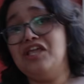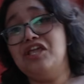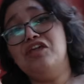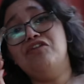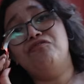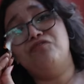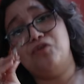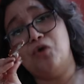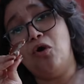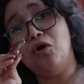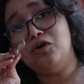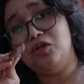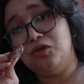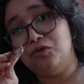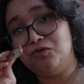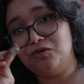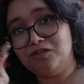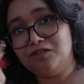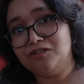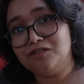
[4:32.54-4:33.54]
If you're
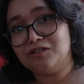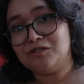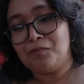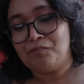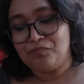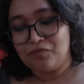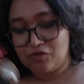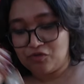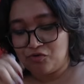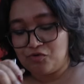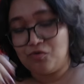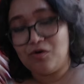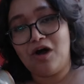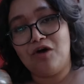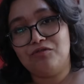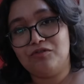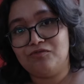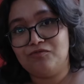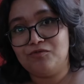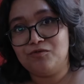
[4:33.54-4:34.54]
curious to know
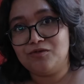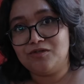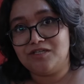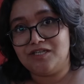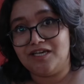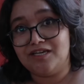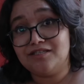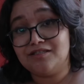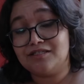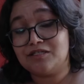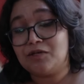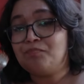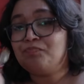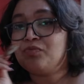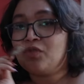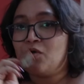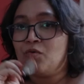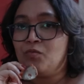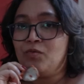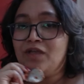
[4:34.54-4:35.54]
how the food tastes,
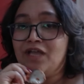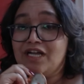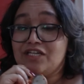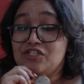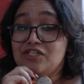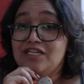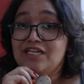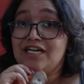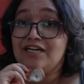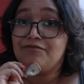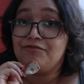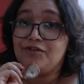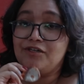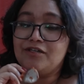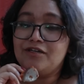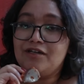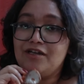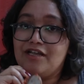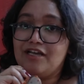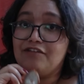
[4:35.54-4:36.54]
we actually have
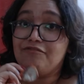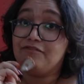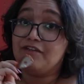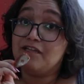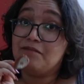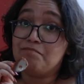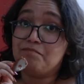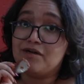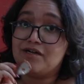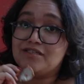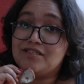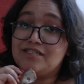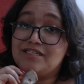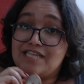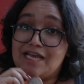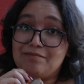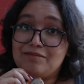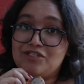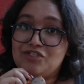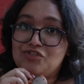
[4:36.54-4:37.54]
real life in-person
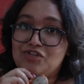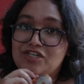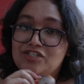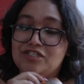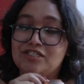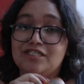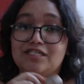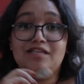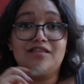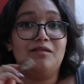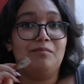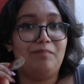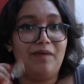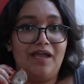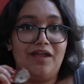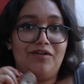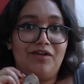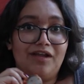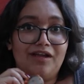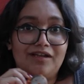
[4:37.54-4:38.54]
demonstrations in the
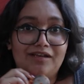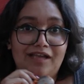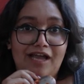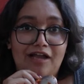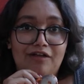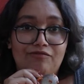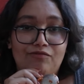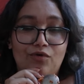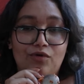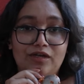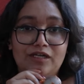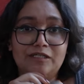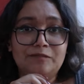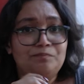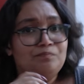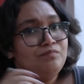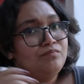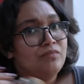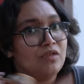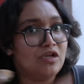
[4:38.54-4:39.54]
Bay Area in California,
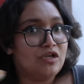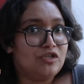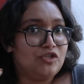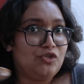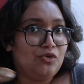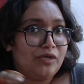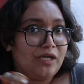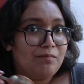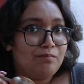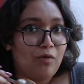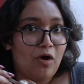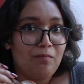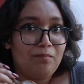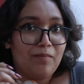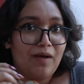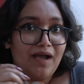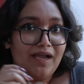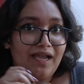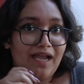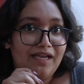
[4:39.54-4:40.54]
so you can pop
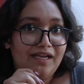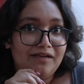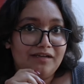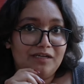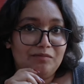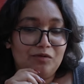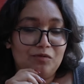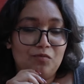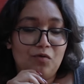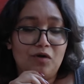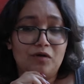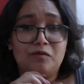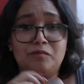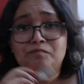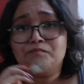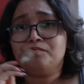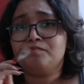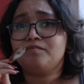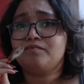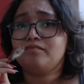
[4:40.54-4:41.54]
by anytime you want.
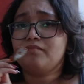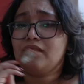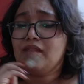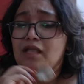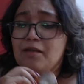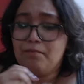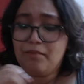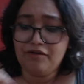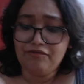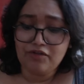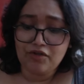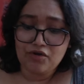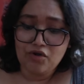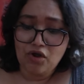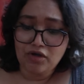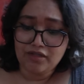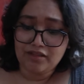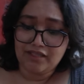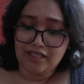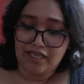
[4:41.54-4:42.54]
But if you're
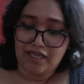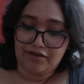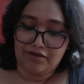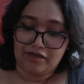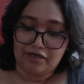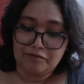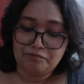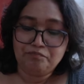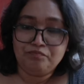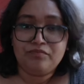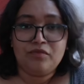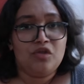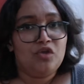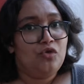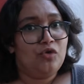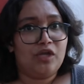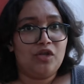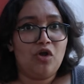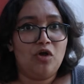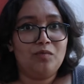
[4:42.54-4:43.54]
not in the area,
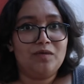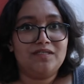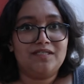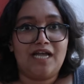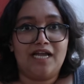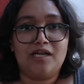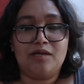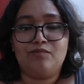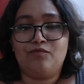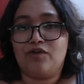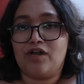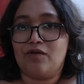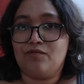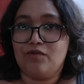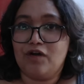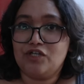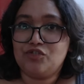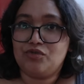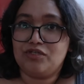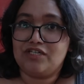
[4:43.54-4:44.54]
you can always sign up for our
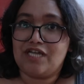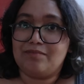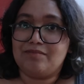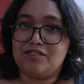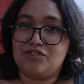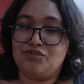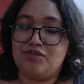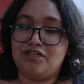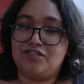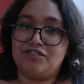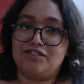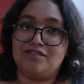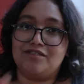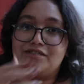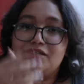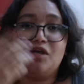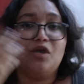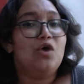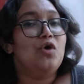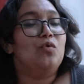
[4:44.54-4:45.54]
virtual
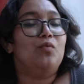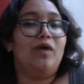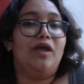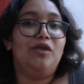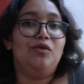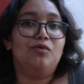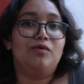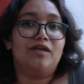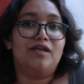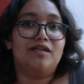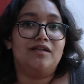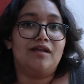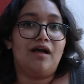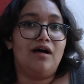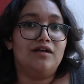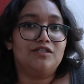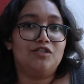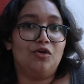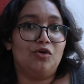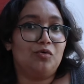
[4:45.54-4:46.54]
demonstrations where you can
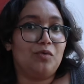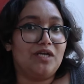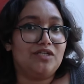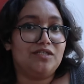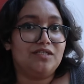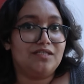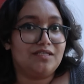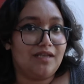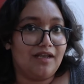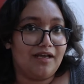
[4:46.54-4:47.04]
ask your questions